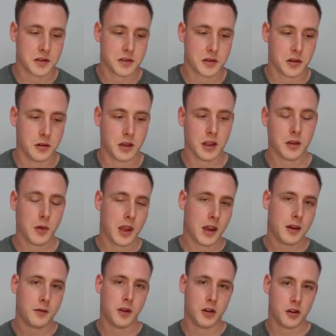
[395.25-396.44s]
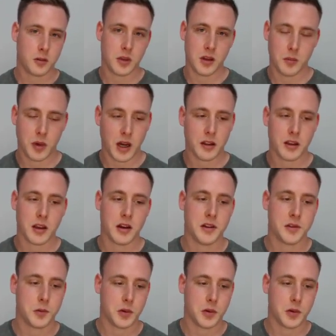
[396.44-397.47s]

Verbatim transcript: So now that we have the augmented polygons,